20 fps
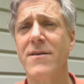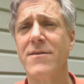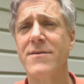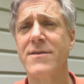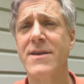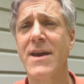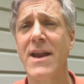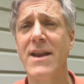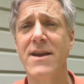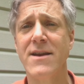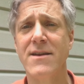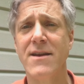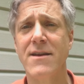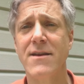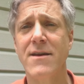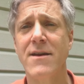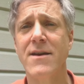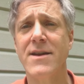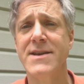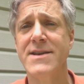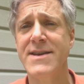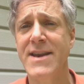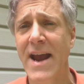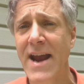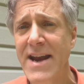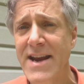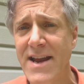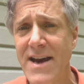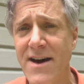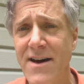getting
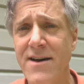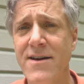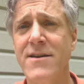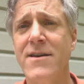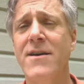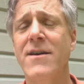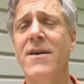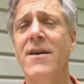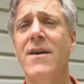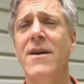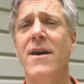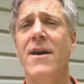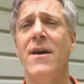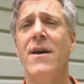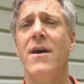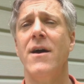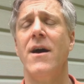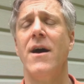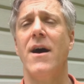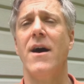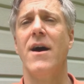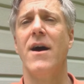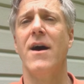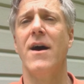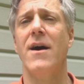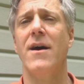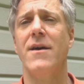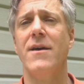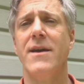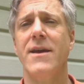data
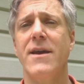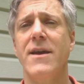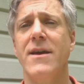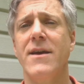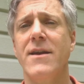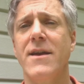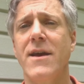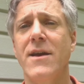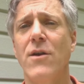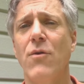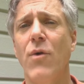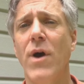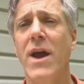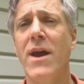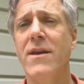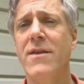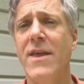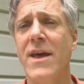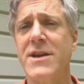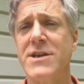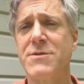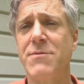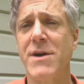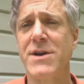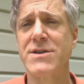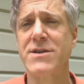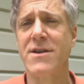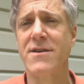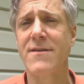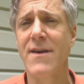in a way that
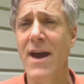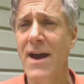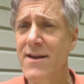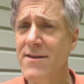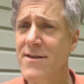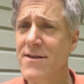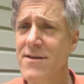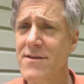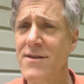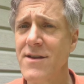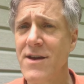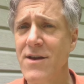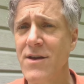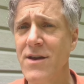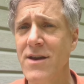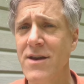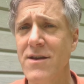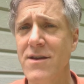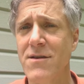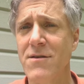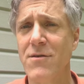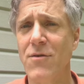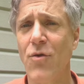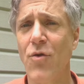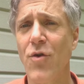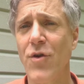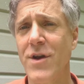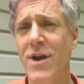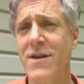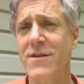especially technically
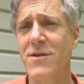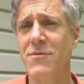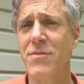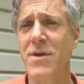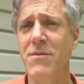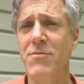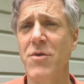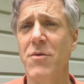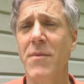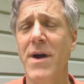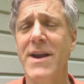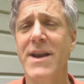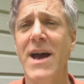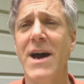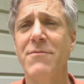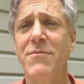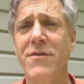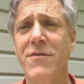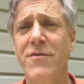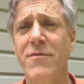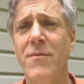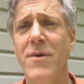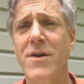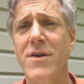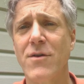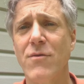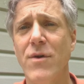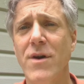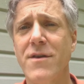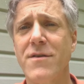oriented people might not be
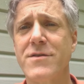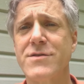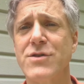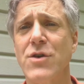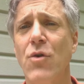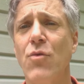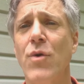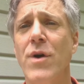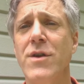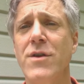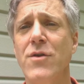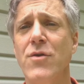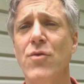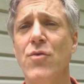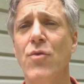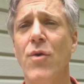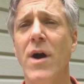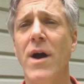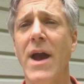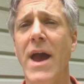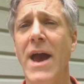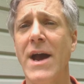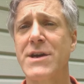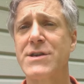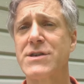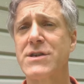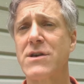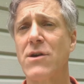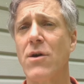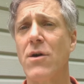familiar with. So when you
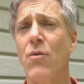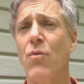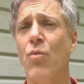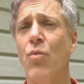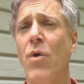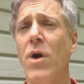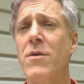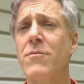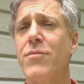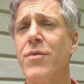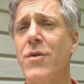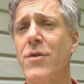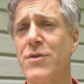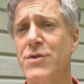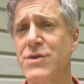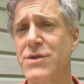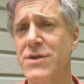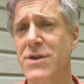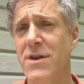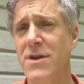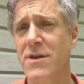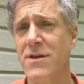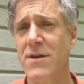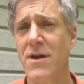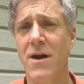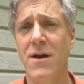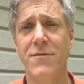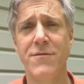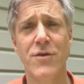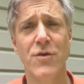ask one person
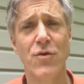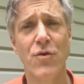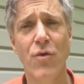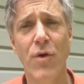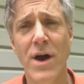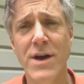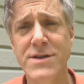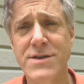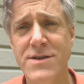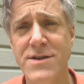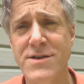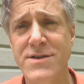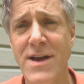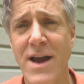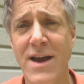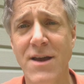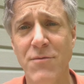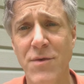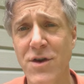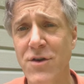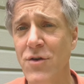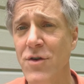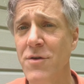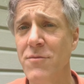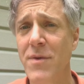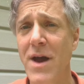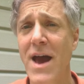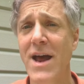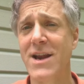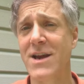a few questions, that can be good
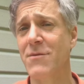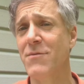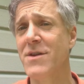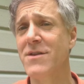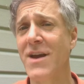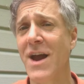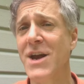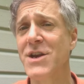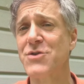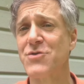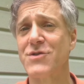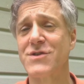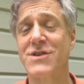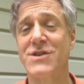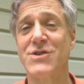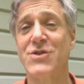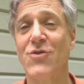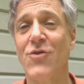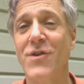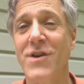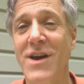and bad. It can be dangerous because you're only